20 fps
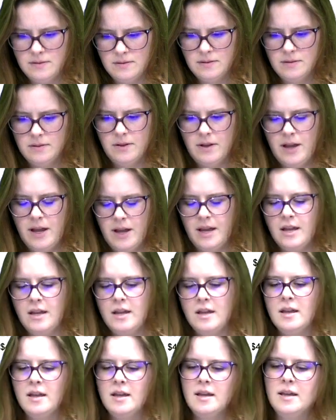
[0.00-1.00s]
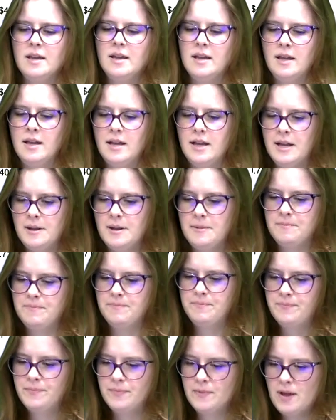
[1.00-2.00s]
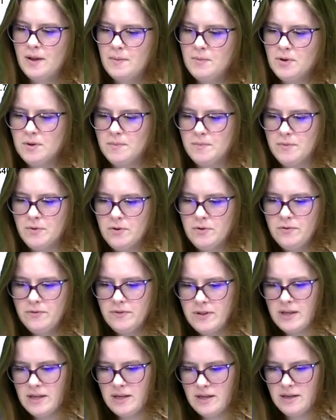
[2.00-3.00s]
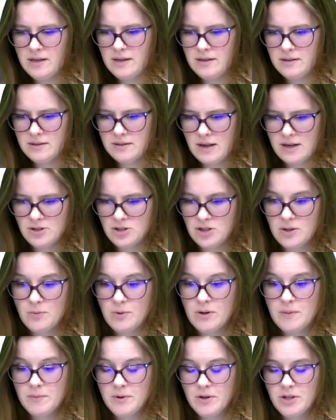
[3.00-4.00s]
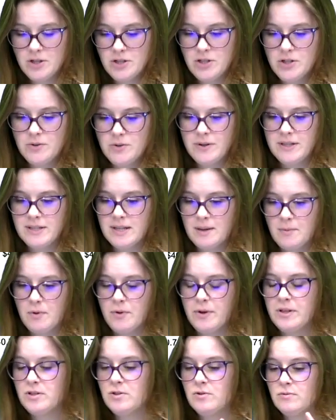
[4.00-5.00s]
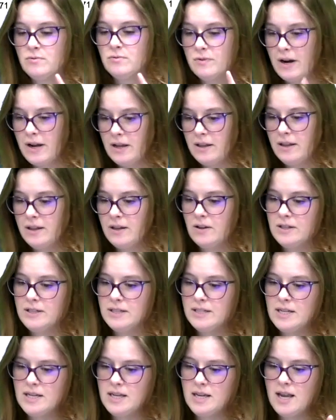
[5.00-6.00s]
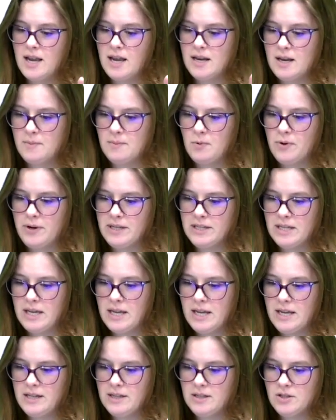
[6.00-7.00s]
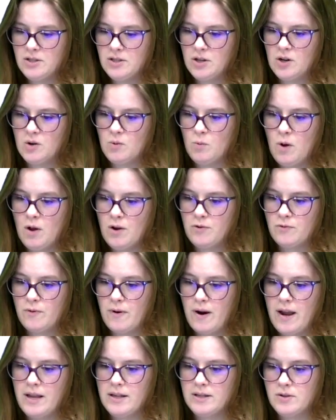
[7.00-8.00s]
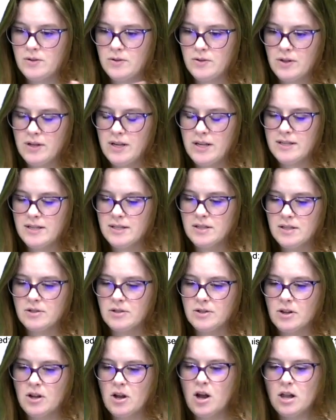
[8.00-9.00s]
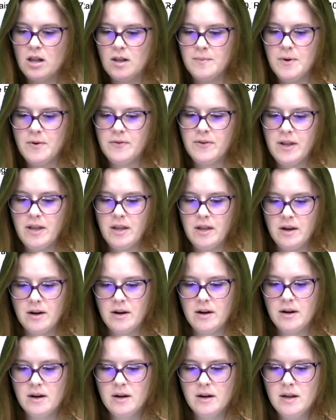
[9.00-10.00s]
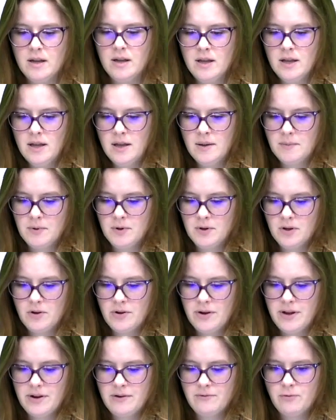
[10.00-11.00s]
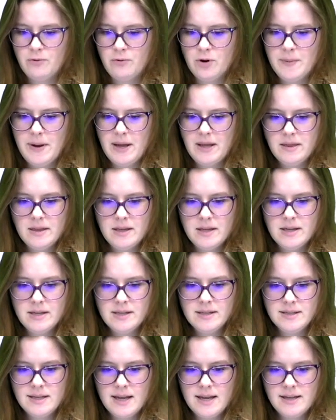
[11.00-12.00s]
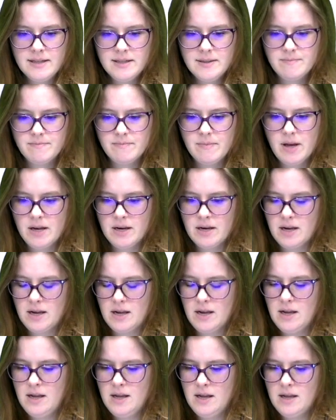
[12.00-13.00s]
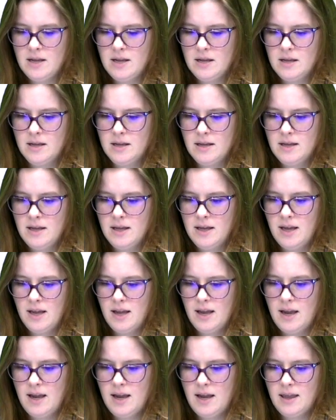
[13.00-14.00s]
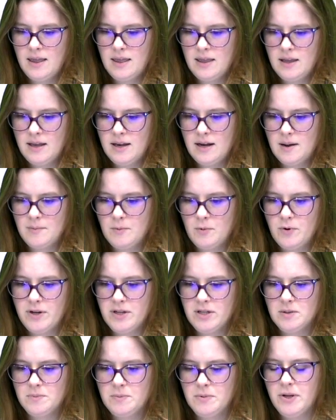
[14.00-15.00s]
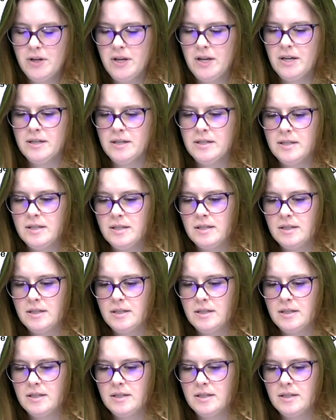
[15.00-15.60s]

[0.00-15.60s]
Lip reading: Okay. I'm going to move these. Actually, what I'm going to do is I'm going to right click on D, and I'm going to insert one right. So it's going to insert a column over here. I'm going to go ahead and format these as money. And then I'm going to put